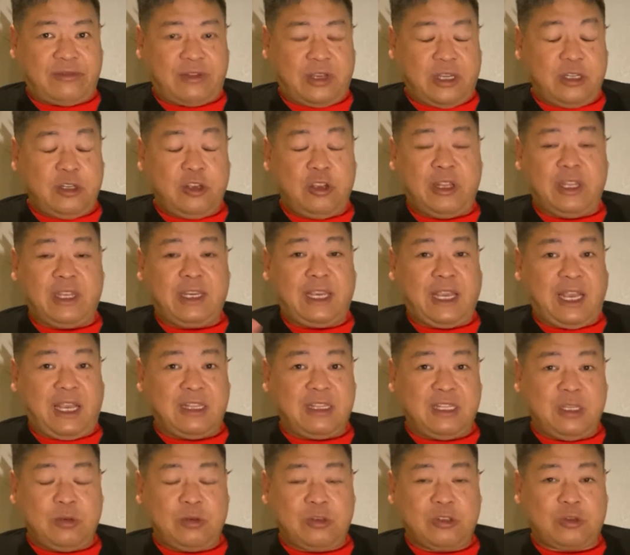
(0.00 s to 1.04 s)
I knew that
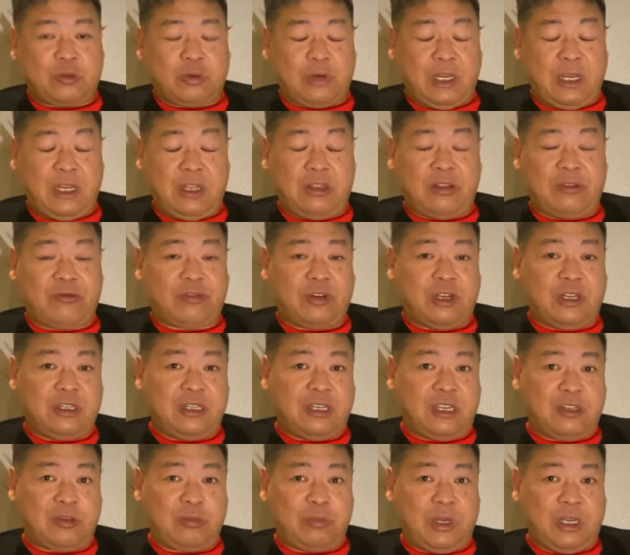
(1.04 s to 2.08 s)
Kathy was great, the front
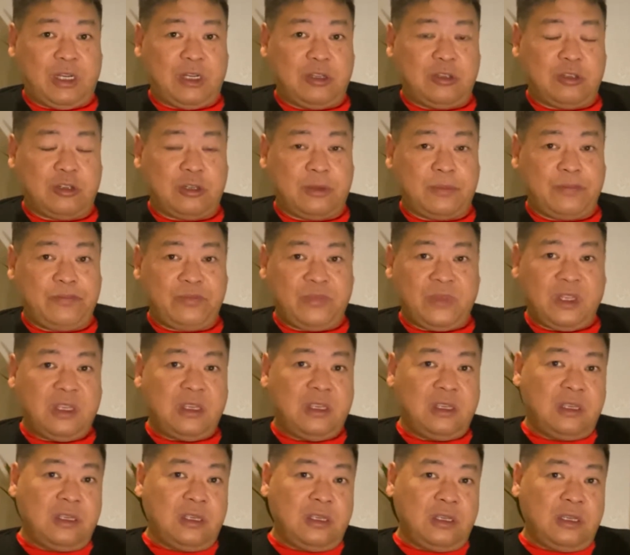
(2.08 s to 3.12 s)
desk manager.
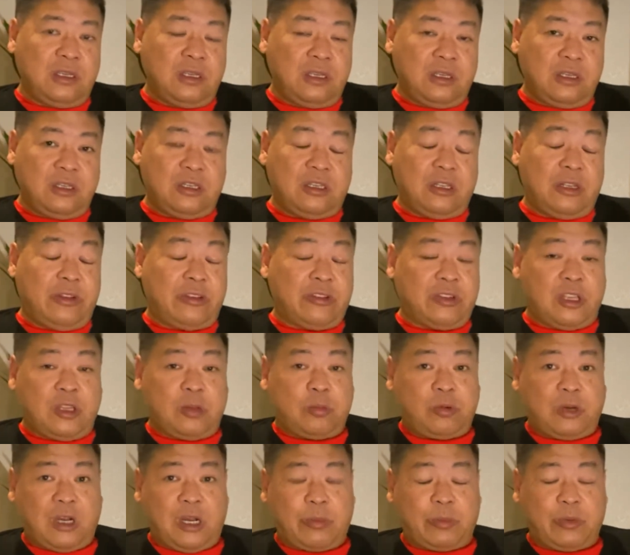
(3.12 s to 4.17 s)
She lives on
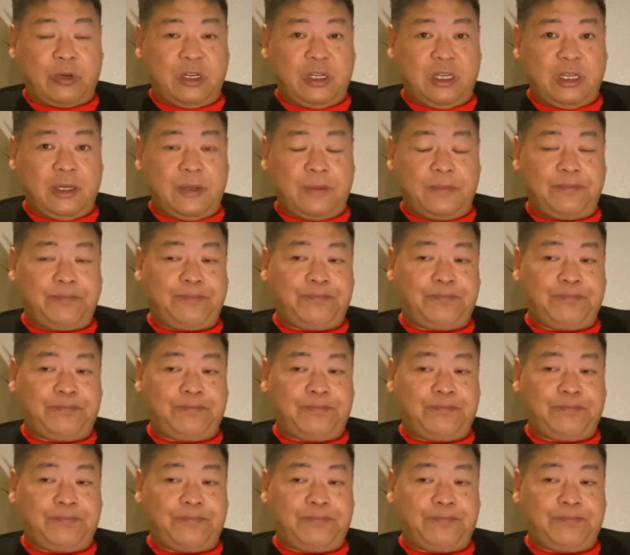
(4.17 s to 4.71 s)
the property.